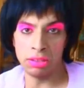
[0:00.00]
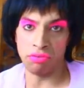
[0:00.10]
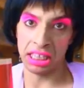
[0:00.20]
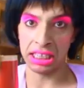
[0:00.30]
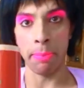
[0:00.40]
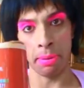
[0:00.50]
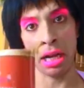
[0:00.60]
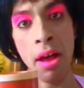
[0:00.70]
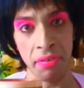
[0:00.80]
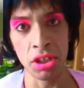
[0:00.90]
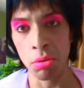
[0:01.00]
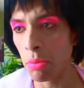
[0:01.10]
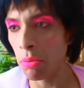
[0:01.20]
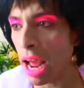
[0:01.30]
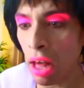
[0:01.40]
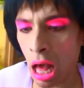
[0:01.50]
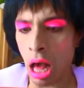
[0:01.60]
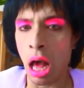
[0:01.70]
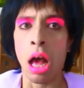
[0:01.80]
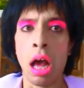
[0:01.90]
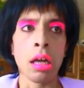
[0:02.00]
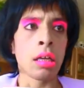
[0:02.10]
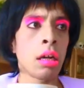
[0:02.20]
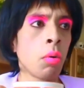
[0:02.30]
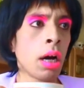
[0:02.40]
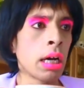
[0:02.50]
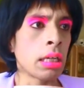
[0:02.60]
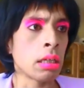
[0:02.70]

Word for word: for this cup of coffee to arrive. You know what?